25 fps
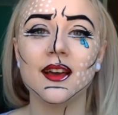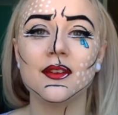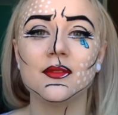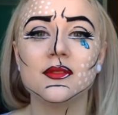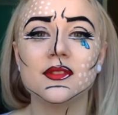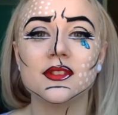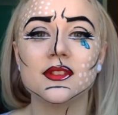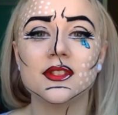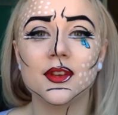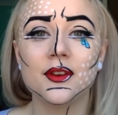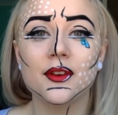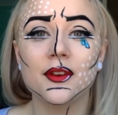
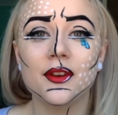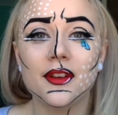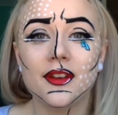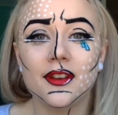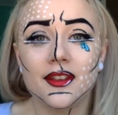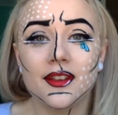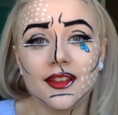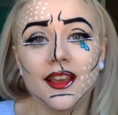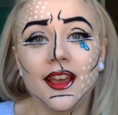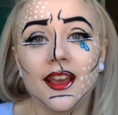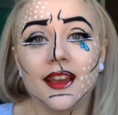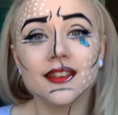So
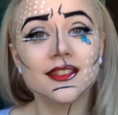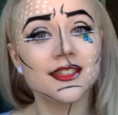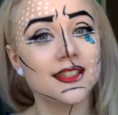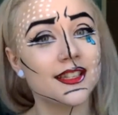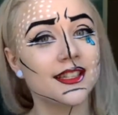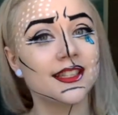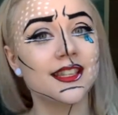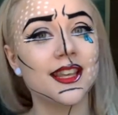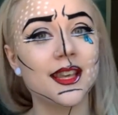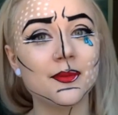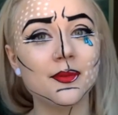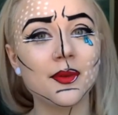yeah,
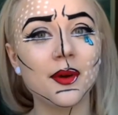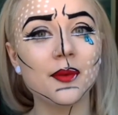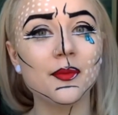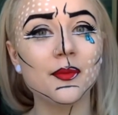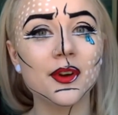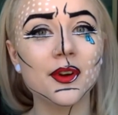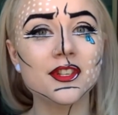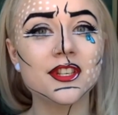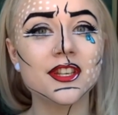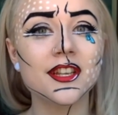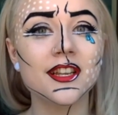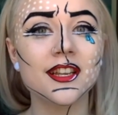just keep on
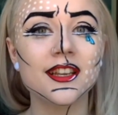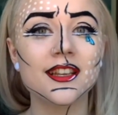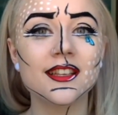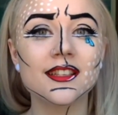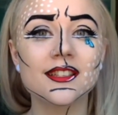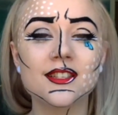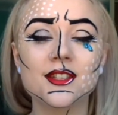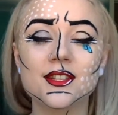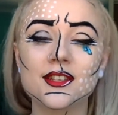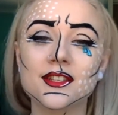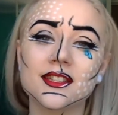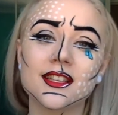watching it
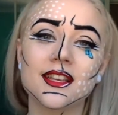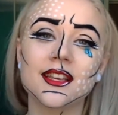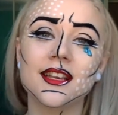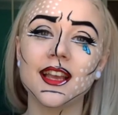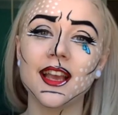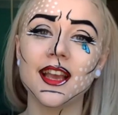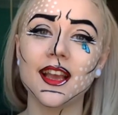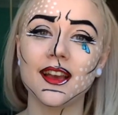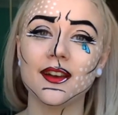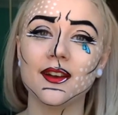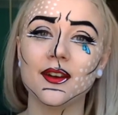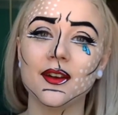to see
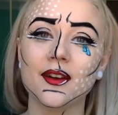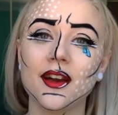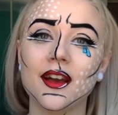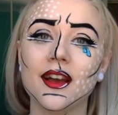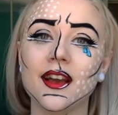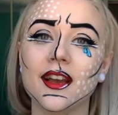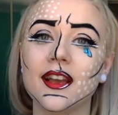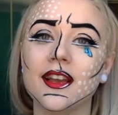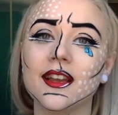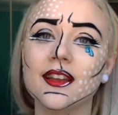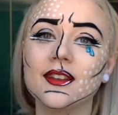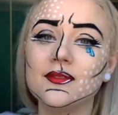how
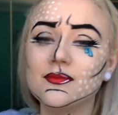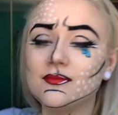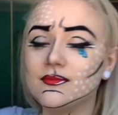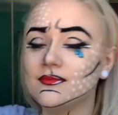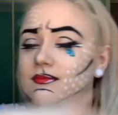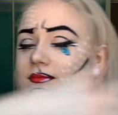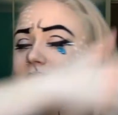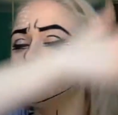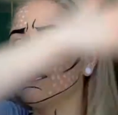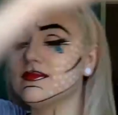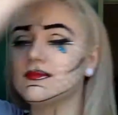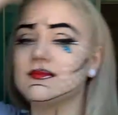I
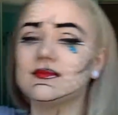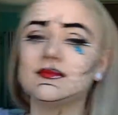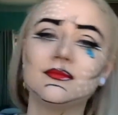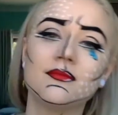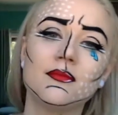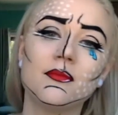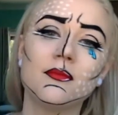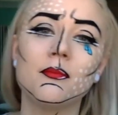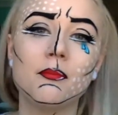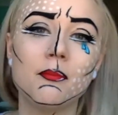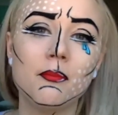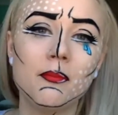
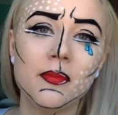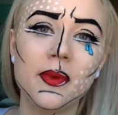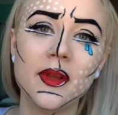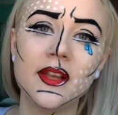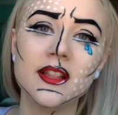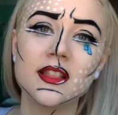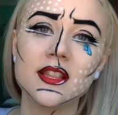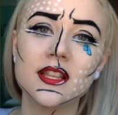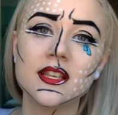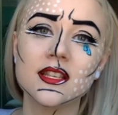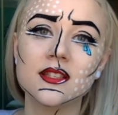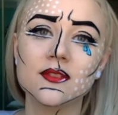
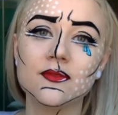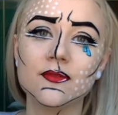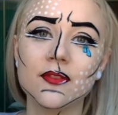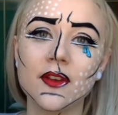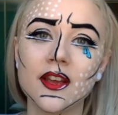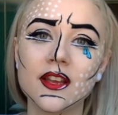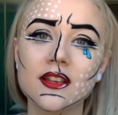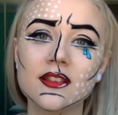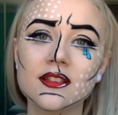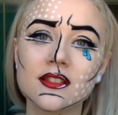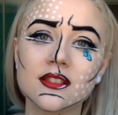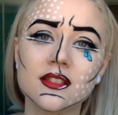beat this
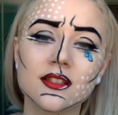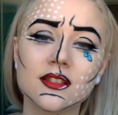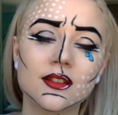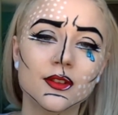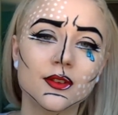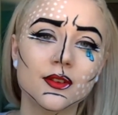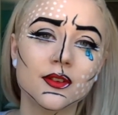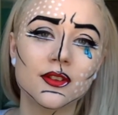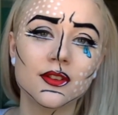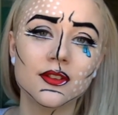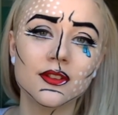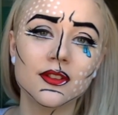face to
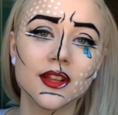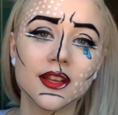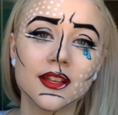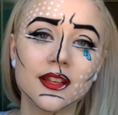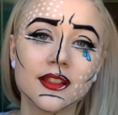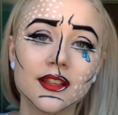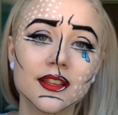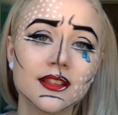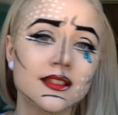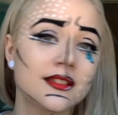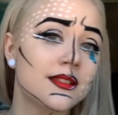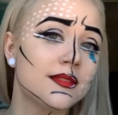look like
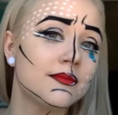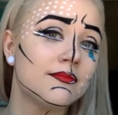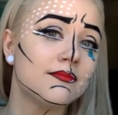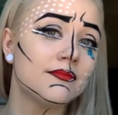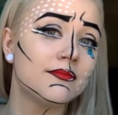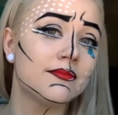this.